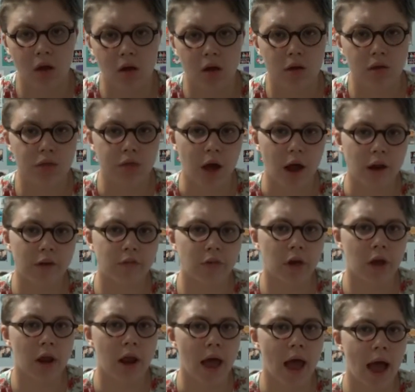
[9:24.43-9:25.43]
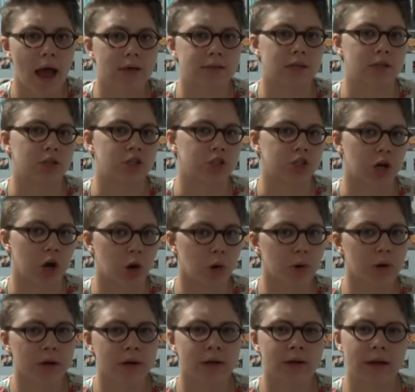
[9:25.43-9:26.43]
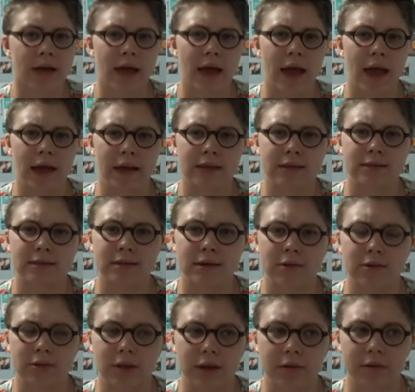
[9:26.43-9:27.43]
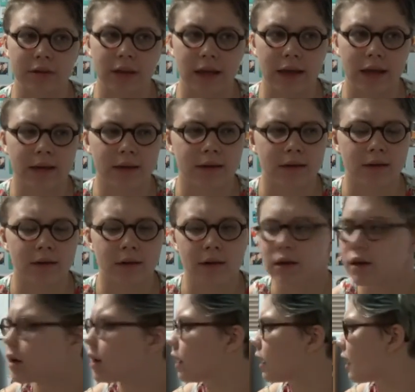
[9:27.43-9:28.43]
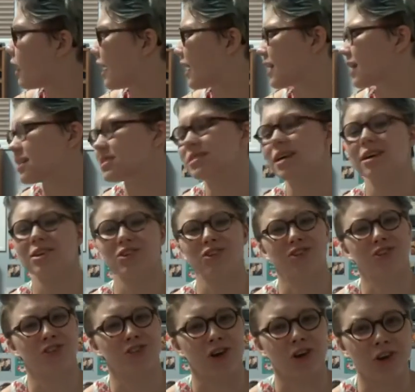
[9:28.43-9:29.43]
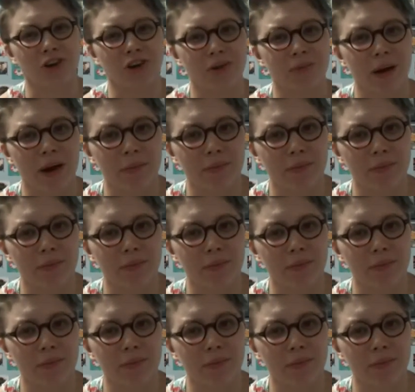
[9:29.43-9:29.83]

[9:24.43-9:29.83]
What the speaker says: thought of it as a joke, and so they were like, I guess I should show you my